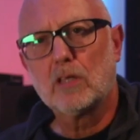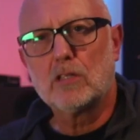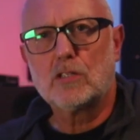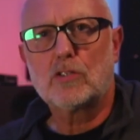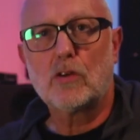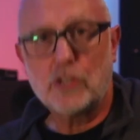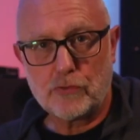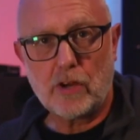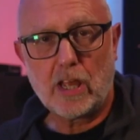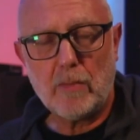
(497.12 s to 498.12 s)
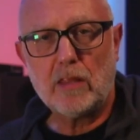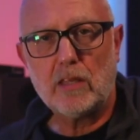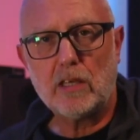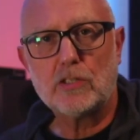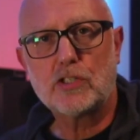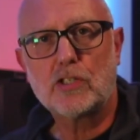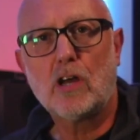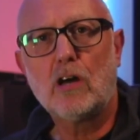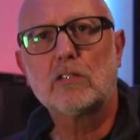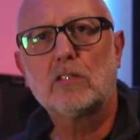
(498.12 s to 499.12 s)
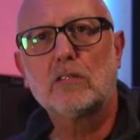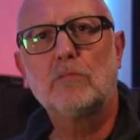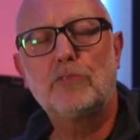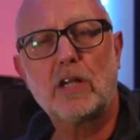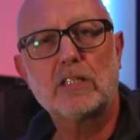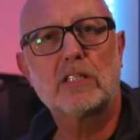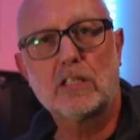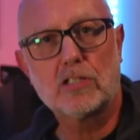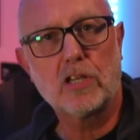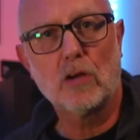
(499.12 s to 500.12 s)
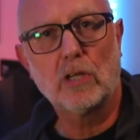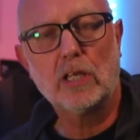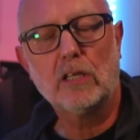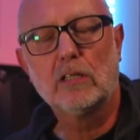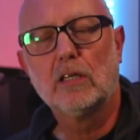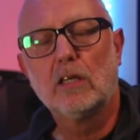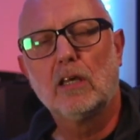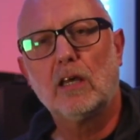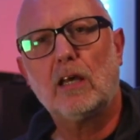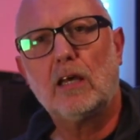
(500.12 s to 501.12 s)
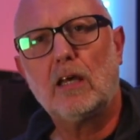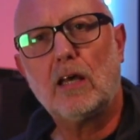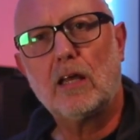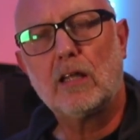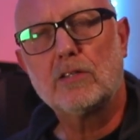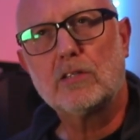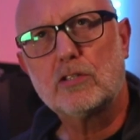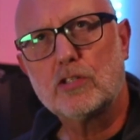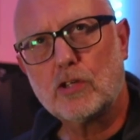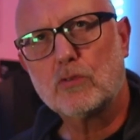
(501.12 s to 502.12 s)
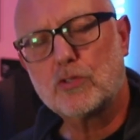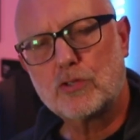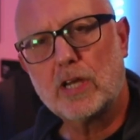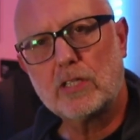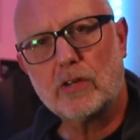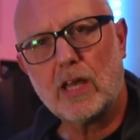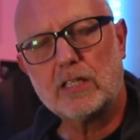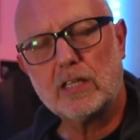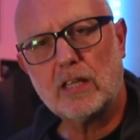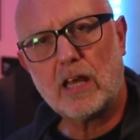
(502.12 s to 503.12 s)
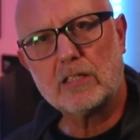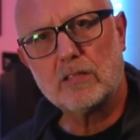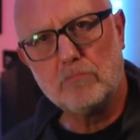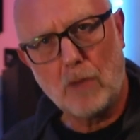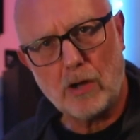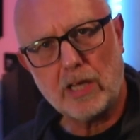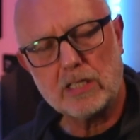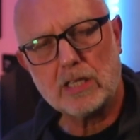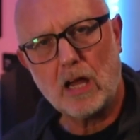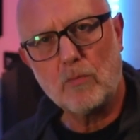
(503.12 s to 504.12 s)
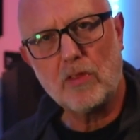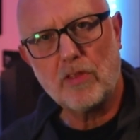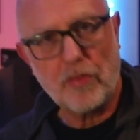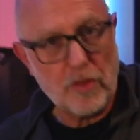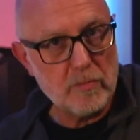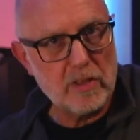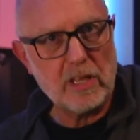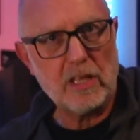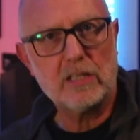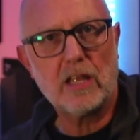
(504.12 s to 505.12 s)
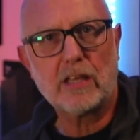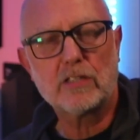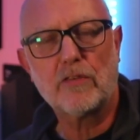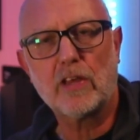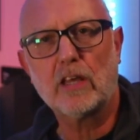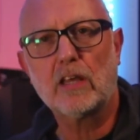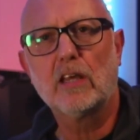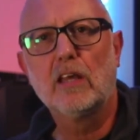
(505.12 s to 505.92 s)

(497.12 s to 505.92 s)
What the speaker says: So I just recommend that you start practicing slowly and just concentrate on getting that marking time with the thumb and the index finger,